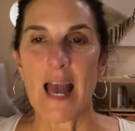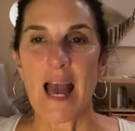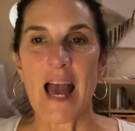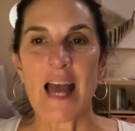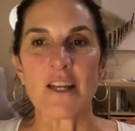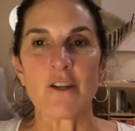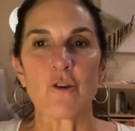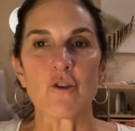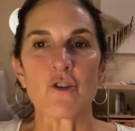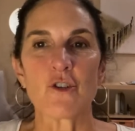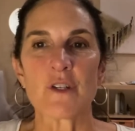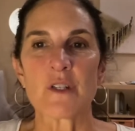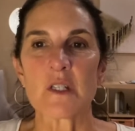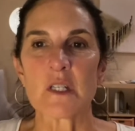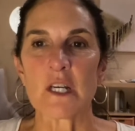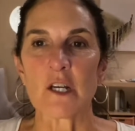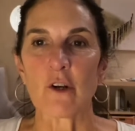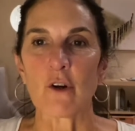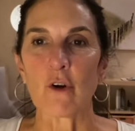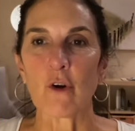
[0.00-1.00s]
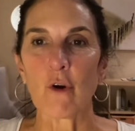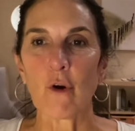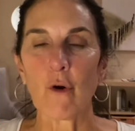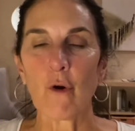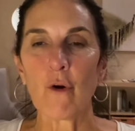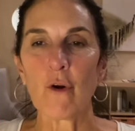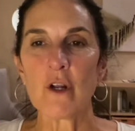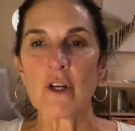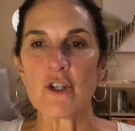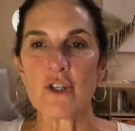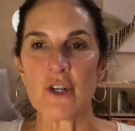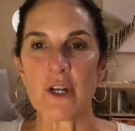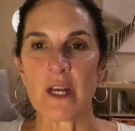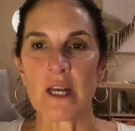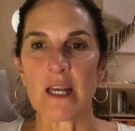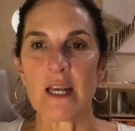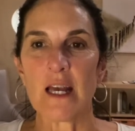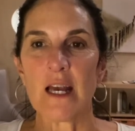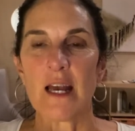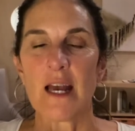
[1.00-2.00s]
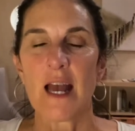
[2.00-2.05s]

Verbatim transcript: And you're just encouraging